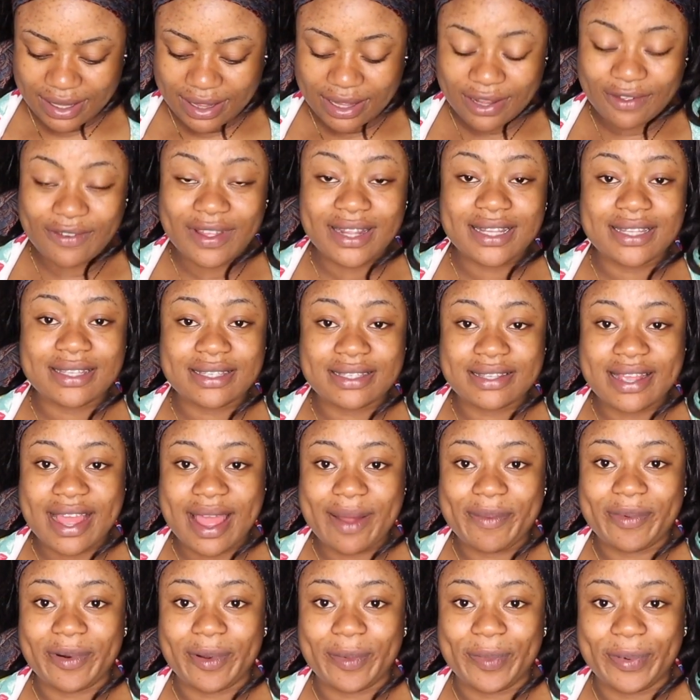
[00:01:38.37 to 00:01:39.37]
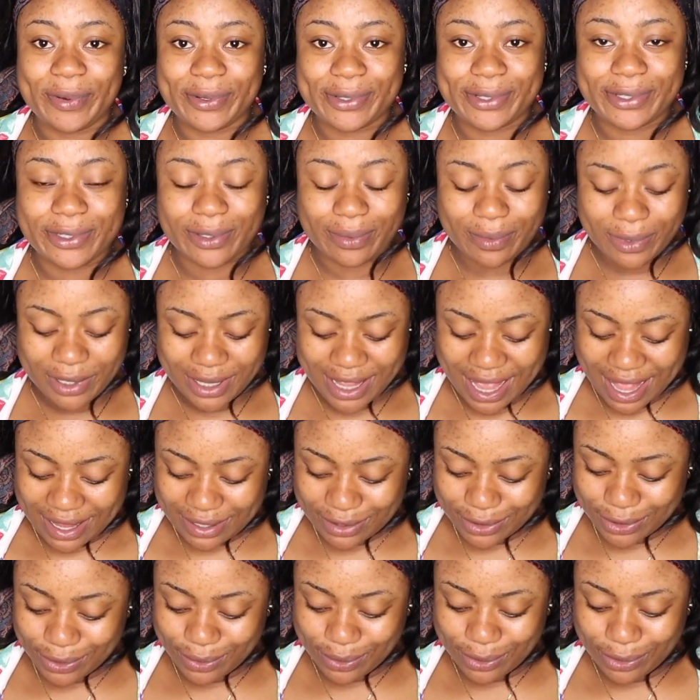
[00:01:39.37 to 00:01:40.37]
the way this guy proposed to me,
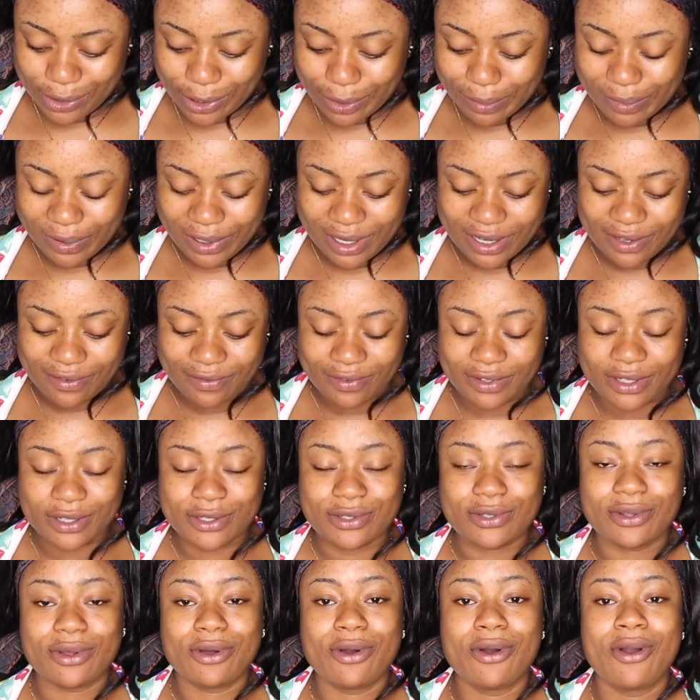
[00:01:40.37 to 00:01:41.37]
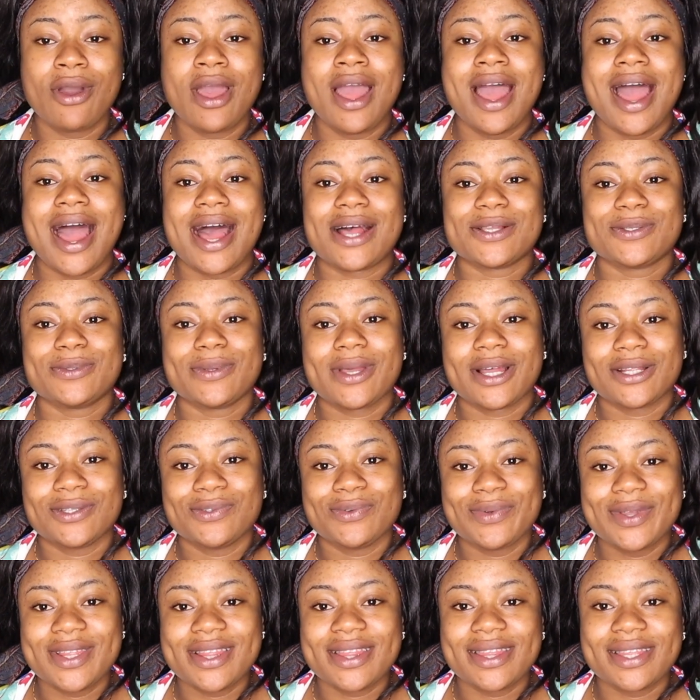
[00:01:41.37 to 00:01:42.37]
guys, you will not believe it. So as we are
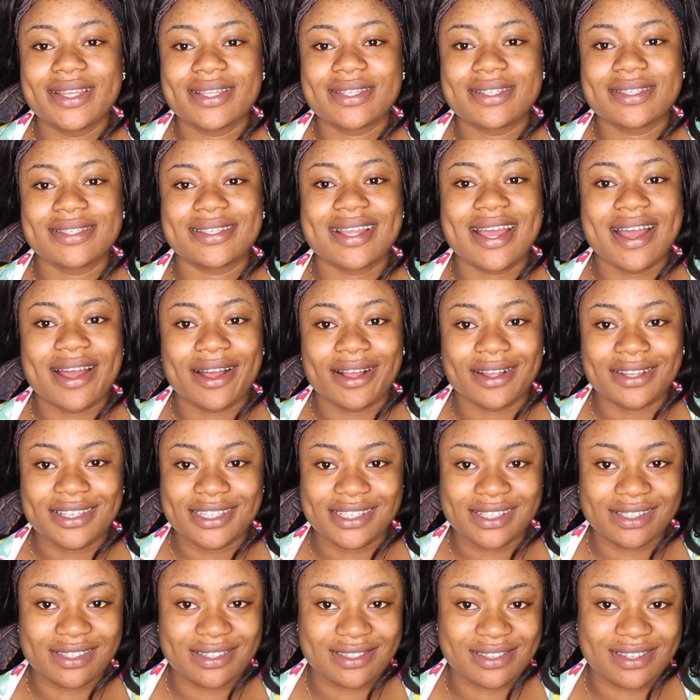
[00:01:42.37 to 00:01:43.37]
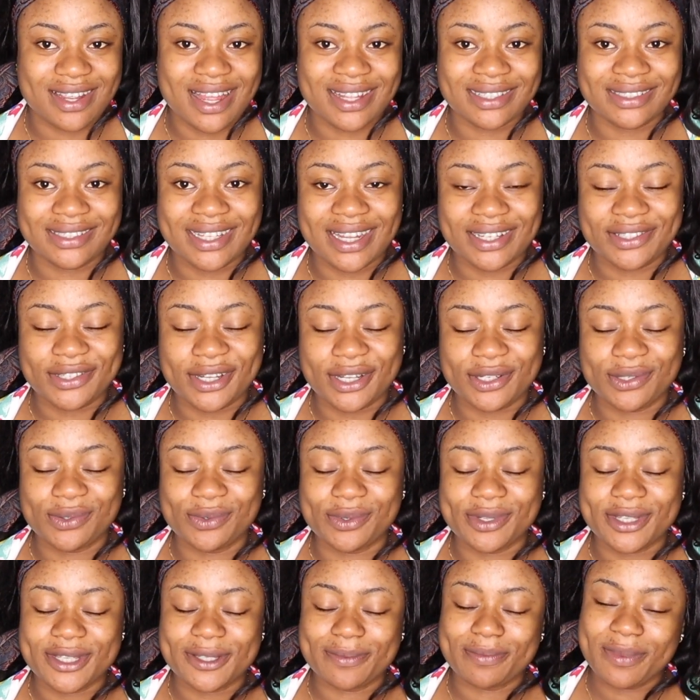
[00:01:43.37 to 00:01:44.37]
doing this chit chat get
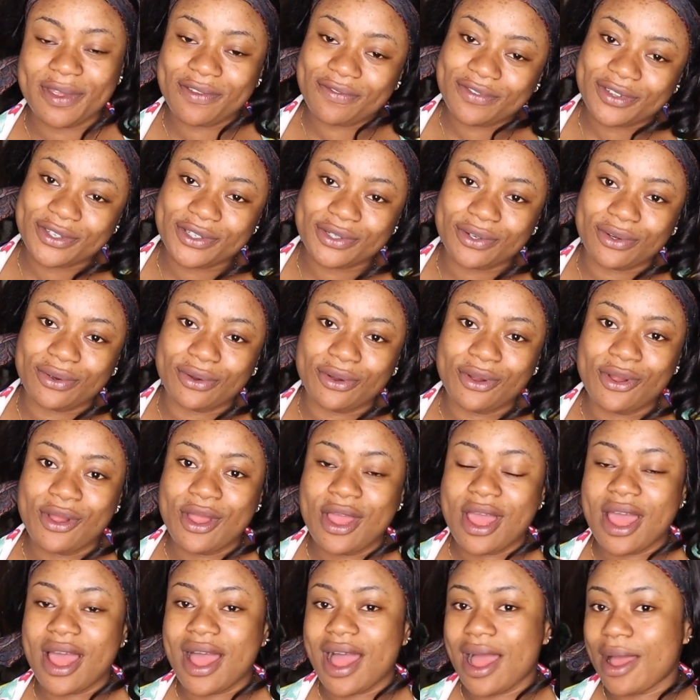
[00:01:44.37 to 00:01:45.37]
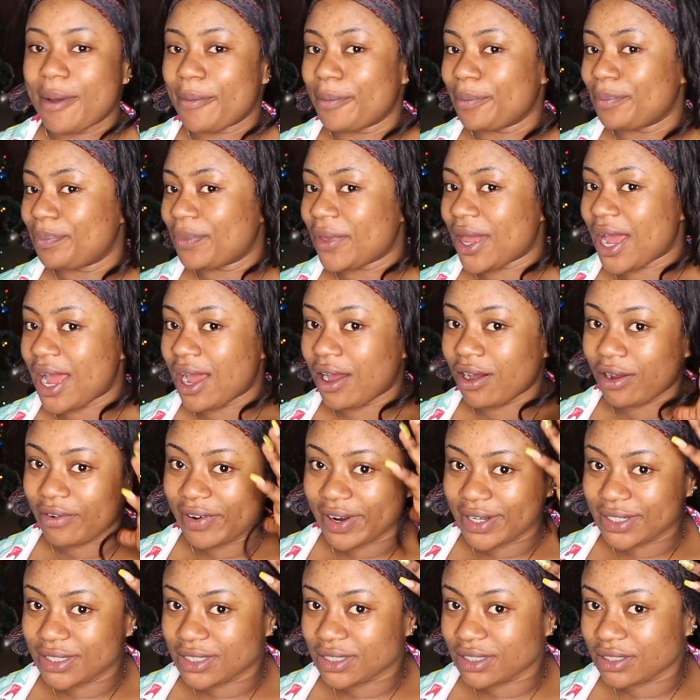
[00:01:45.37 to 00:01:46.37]
ready with me video, I
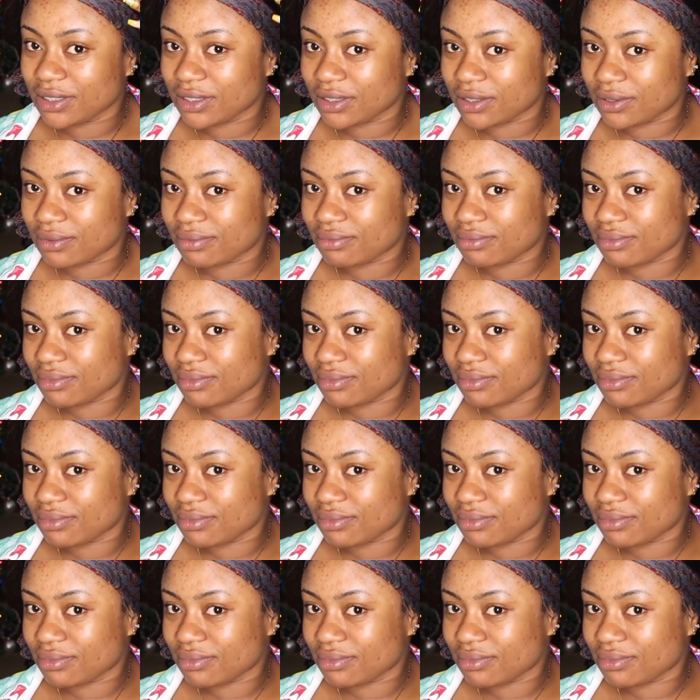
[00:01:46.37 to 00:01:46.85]
already